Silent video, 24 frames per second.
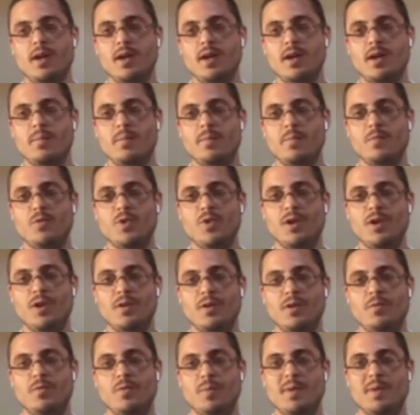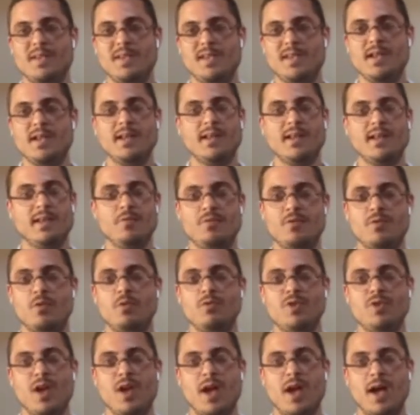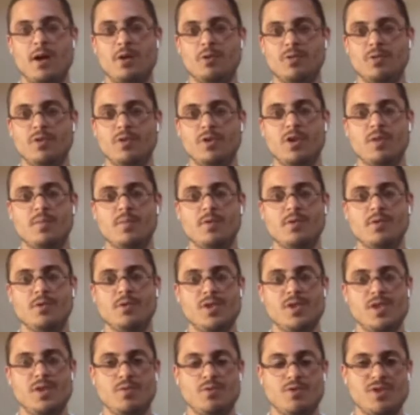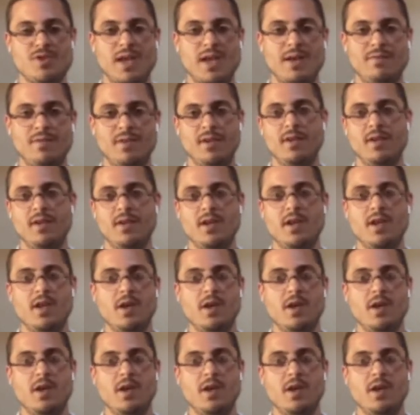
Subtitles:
We're basically rolled out the Komodo 0.7,